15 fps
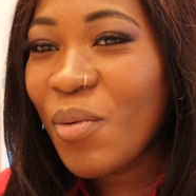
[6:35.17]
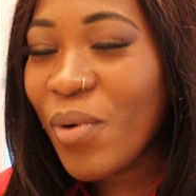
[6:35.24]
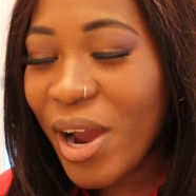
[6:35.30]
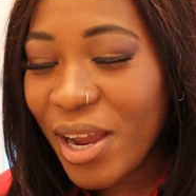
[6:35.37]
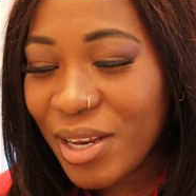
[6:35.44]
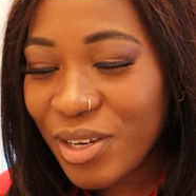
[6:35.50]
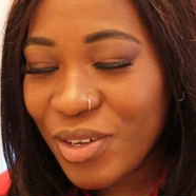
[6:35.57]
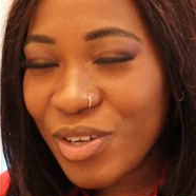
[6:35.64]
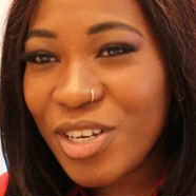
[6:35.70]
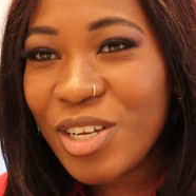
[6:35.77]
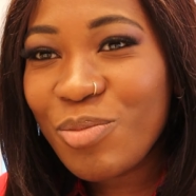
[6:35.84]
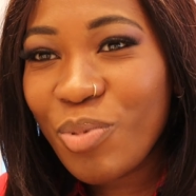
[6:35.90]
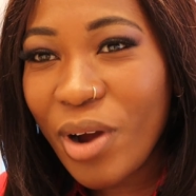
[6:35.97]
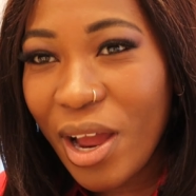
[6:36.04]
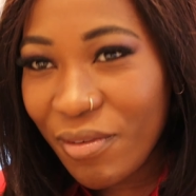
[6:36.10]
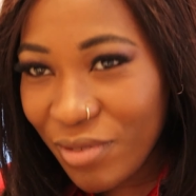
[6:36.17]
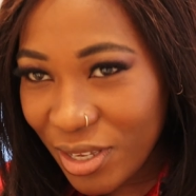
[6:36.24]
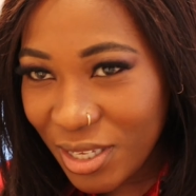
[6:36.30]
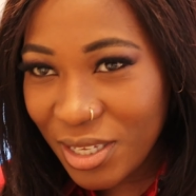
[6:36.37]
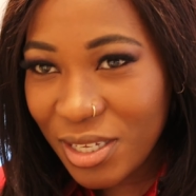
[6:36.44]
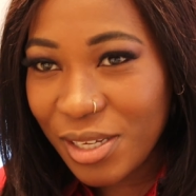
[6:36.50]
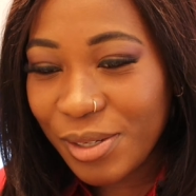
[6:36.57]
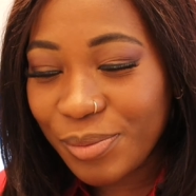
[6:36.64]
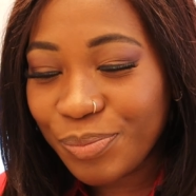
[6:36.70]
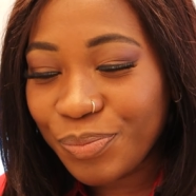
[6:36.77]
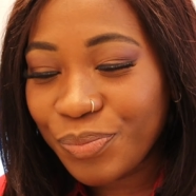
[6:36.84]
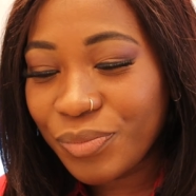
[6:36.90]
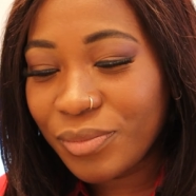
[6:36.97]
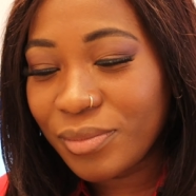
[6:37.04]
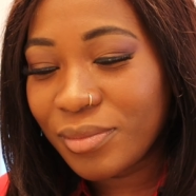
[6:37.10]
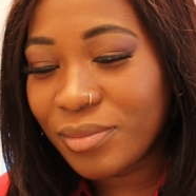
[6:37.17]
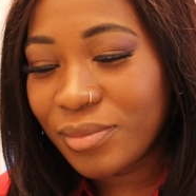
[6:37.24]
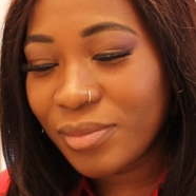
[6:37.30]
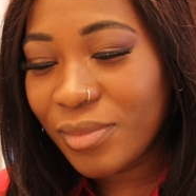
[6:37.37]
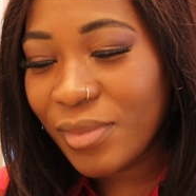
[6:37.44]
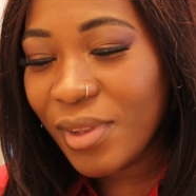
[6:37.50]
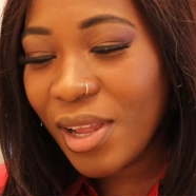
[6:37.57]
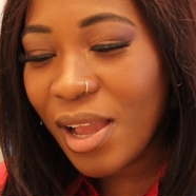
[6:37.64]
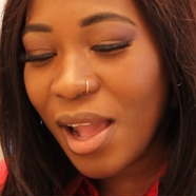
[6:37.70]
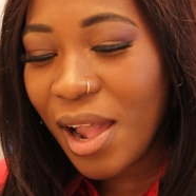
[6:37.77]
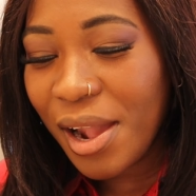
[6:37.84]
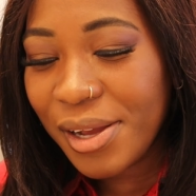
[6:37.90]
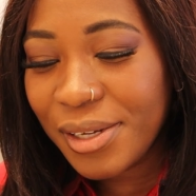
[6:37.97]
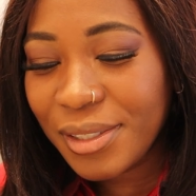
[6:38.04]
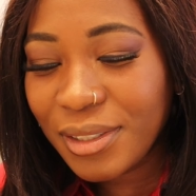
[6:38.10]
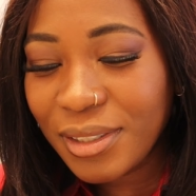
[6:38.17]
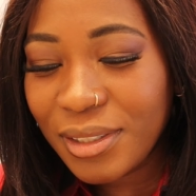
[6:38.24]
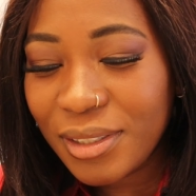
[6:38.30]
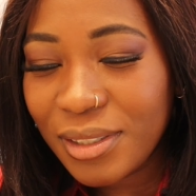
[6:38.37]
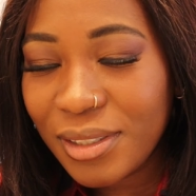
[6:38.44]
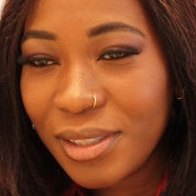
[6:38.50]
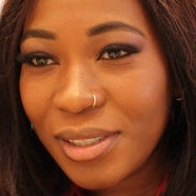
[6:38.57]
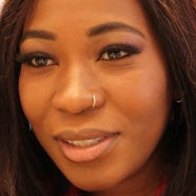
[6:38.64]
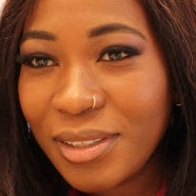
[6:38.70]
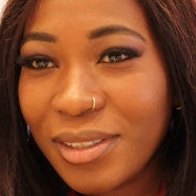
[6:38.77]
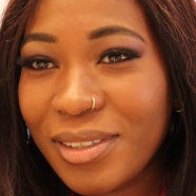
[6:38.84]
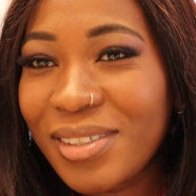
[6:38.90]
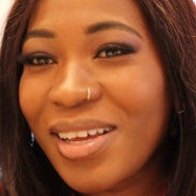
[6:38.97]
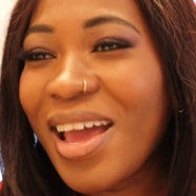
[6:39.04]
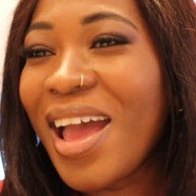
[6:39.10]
Why do you need privacy? It, it, it, people too nosy now.